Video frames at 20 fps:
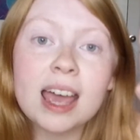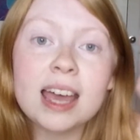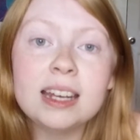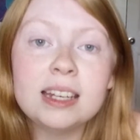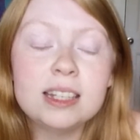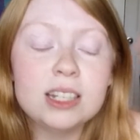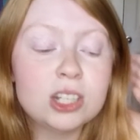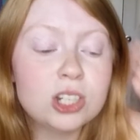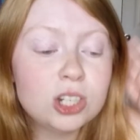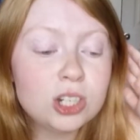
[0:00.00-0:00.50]

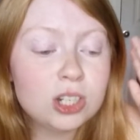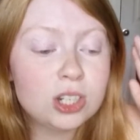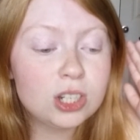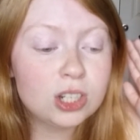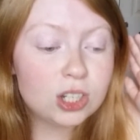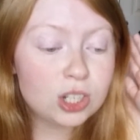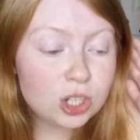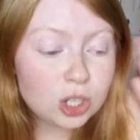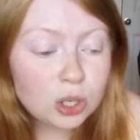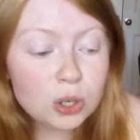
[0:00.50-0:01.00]
And
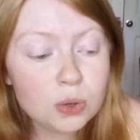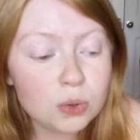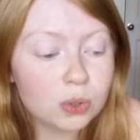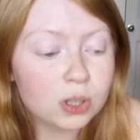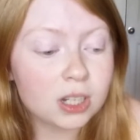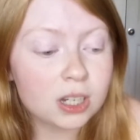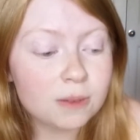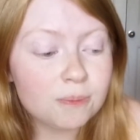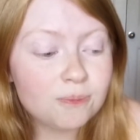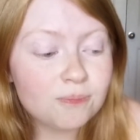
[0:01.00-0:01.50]

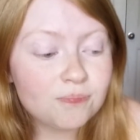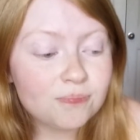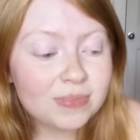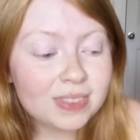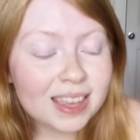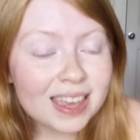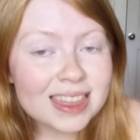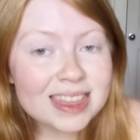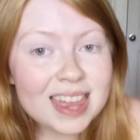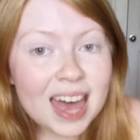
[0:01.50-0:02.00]
dude,
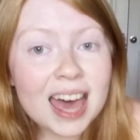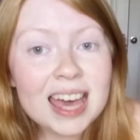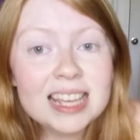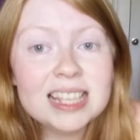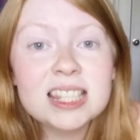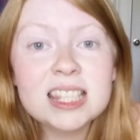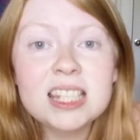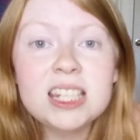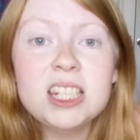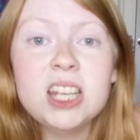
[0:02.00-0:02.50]
that
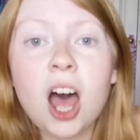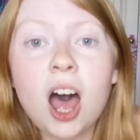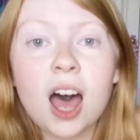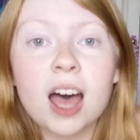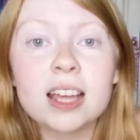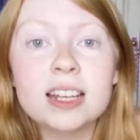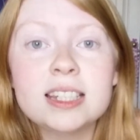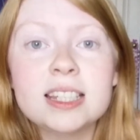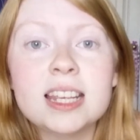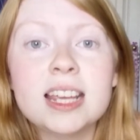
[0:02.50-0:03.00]
is
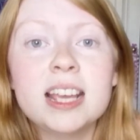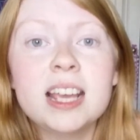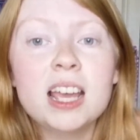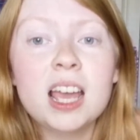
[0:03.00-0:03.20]
not